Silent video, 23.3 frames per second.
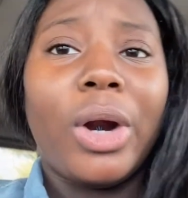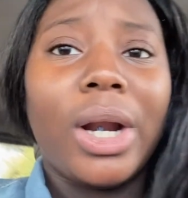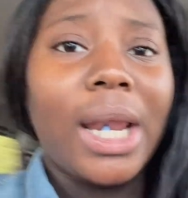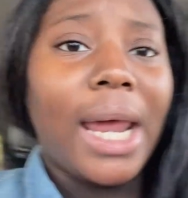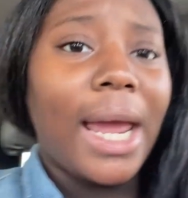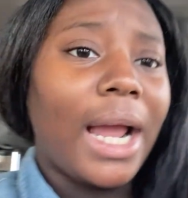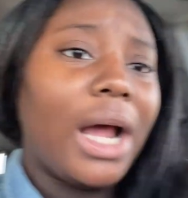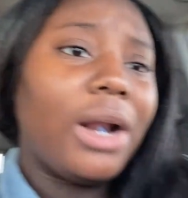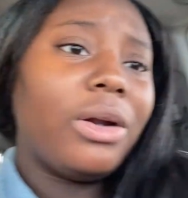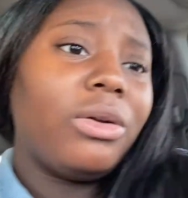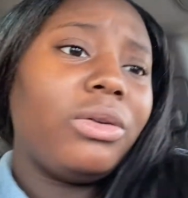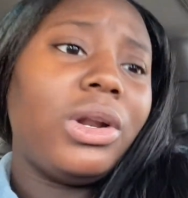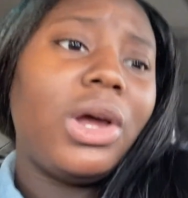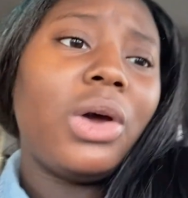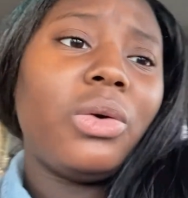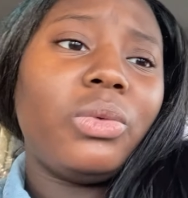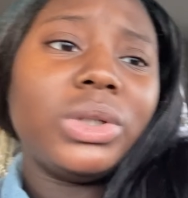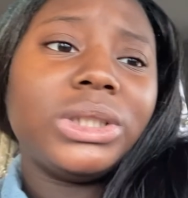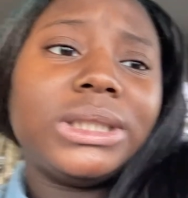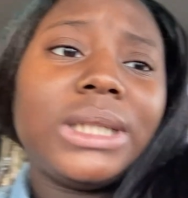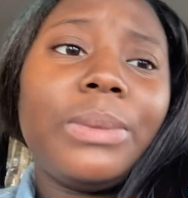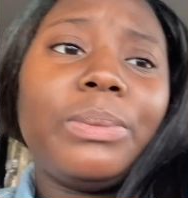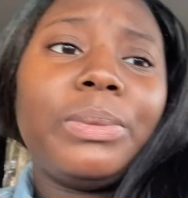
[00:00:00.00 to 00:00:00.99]
Like, I don't know
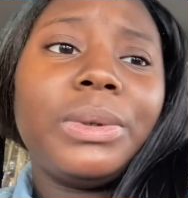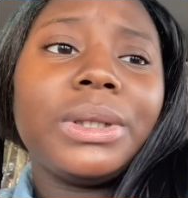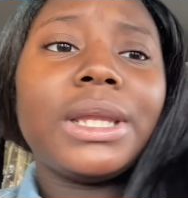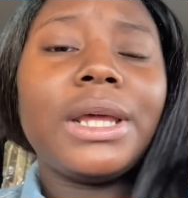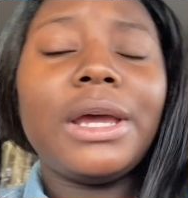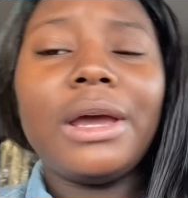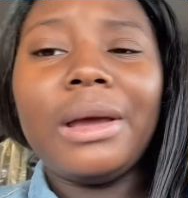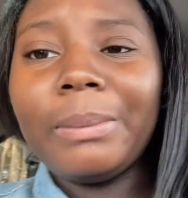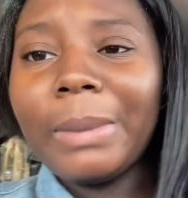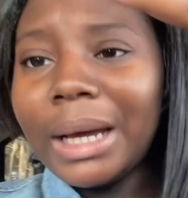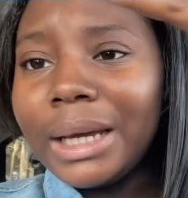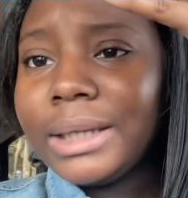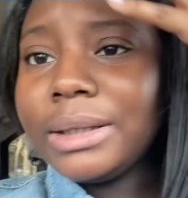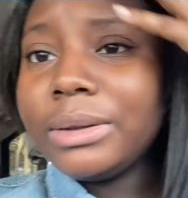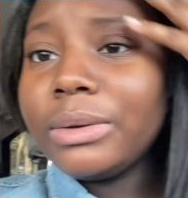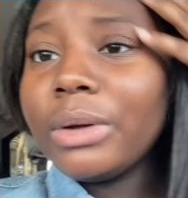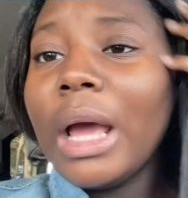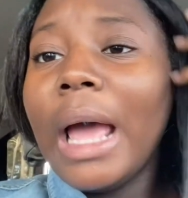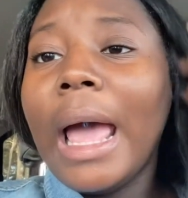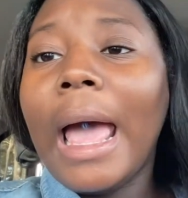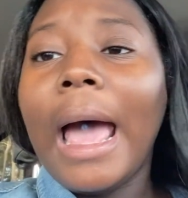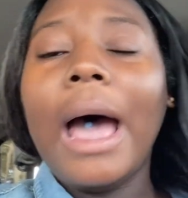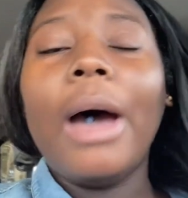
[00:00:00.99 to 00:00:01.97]
what's up with them. I
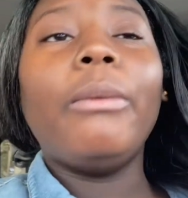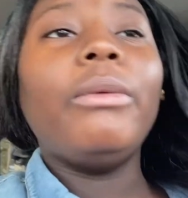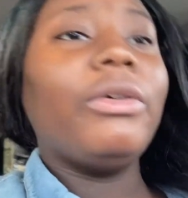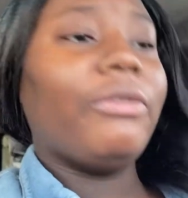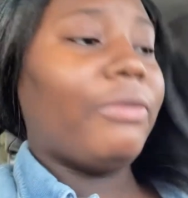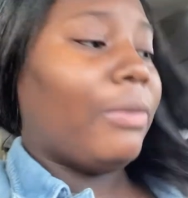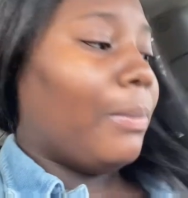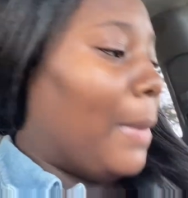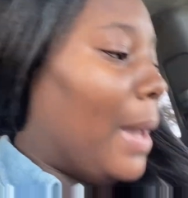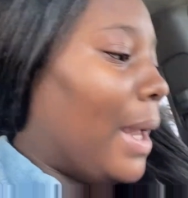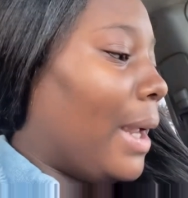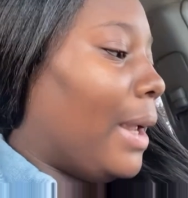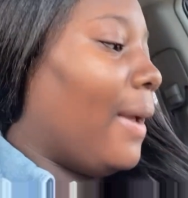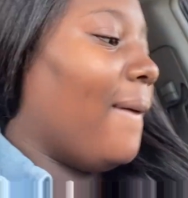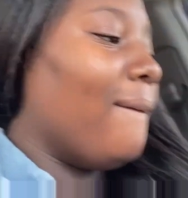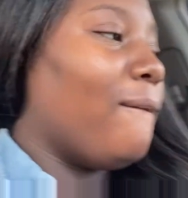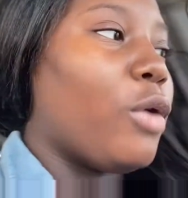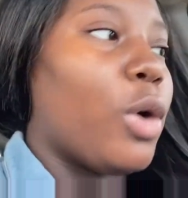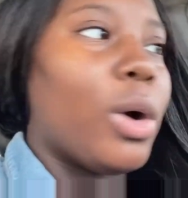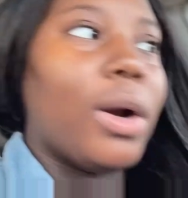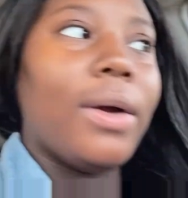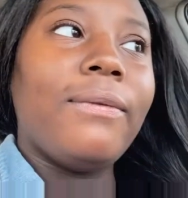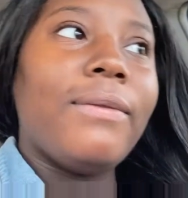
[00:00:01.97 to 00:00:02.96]
went from making
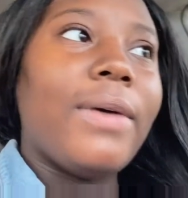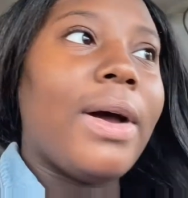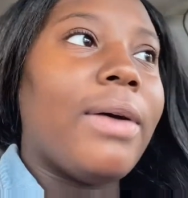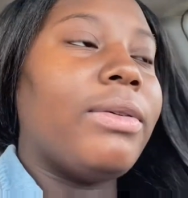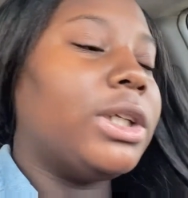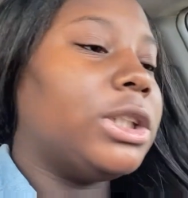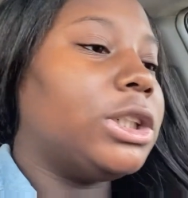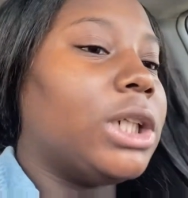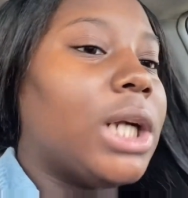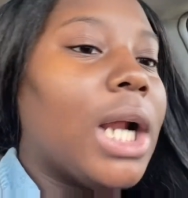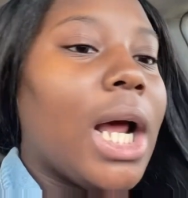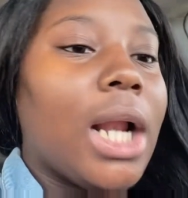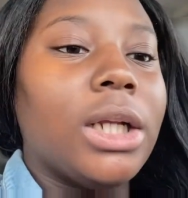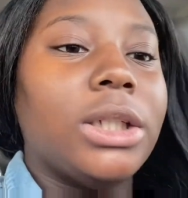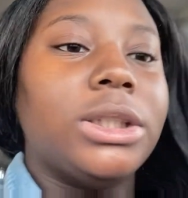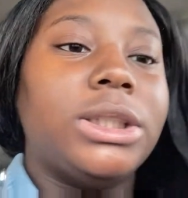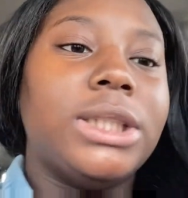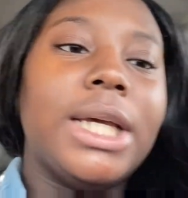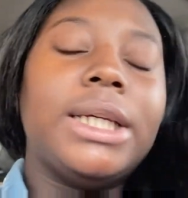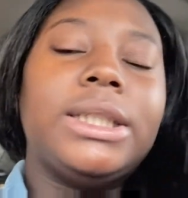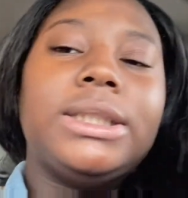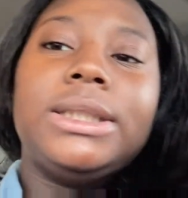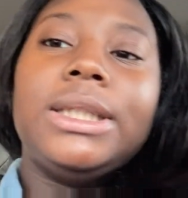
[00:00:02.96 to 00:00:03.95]
$400 or $500
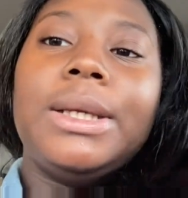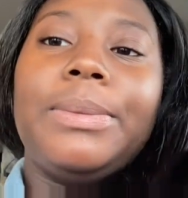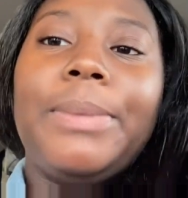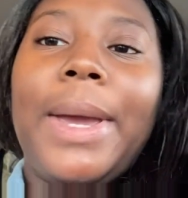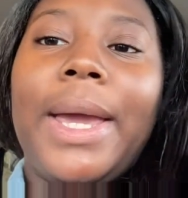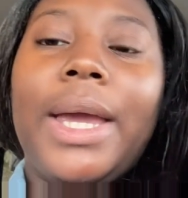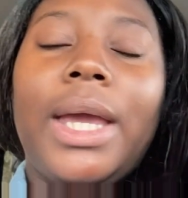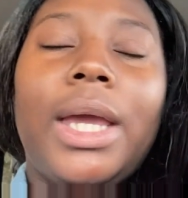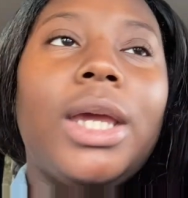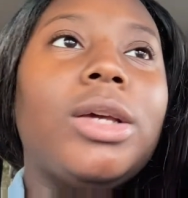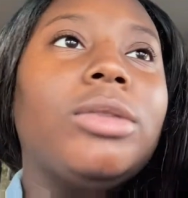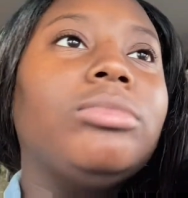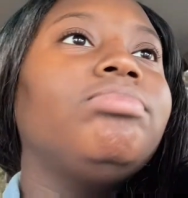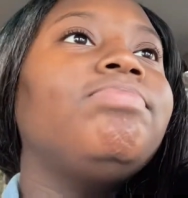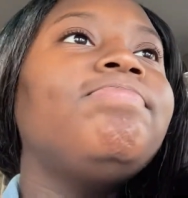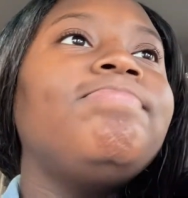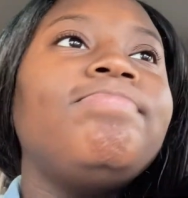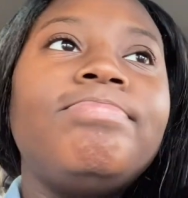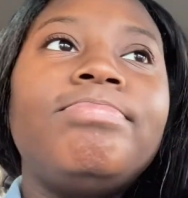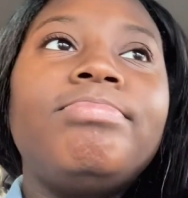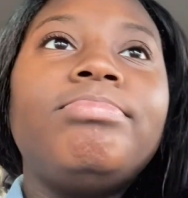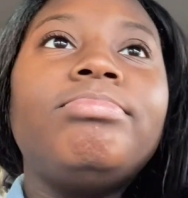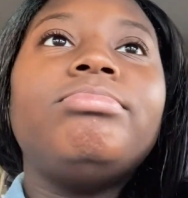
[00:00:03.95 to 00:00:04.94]
checks to making
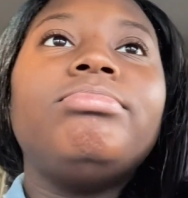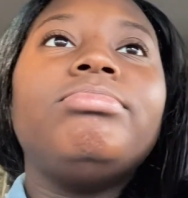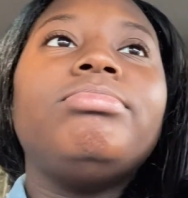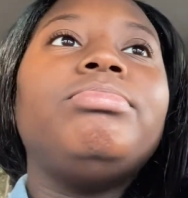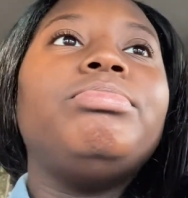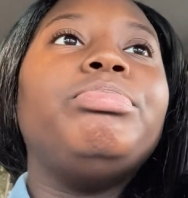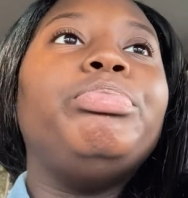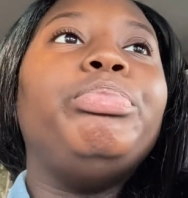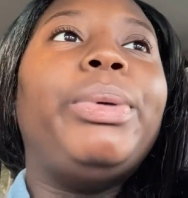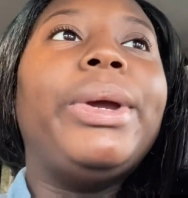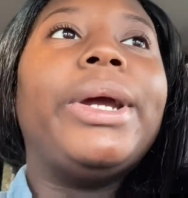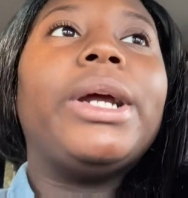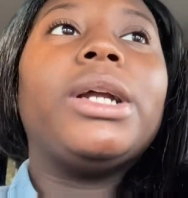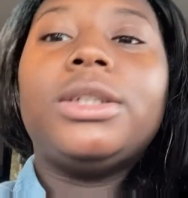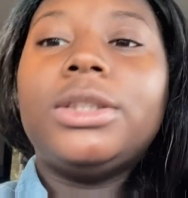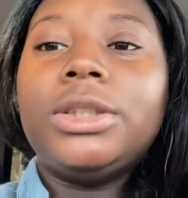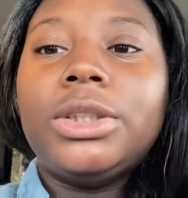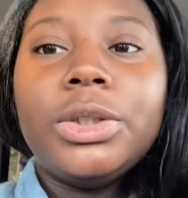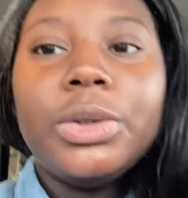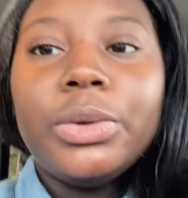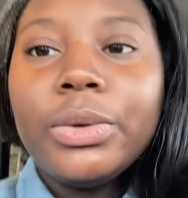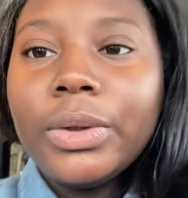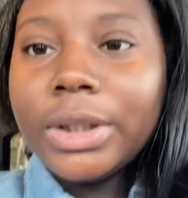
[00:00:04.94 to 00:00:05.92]
barely
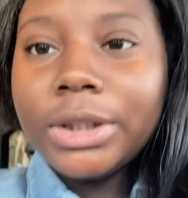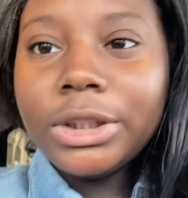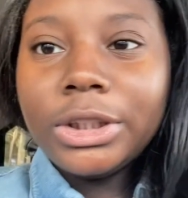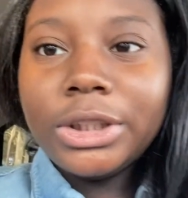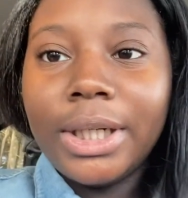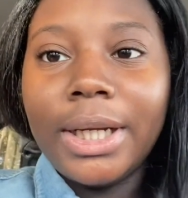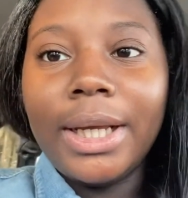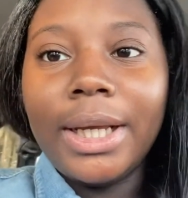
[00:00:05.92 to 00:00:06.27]
200,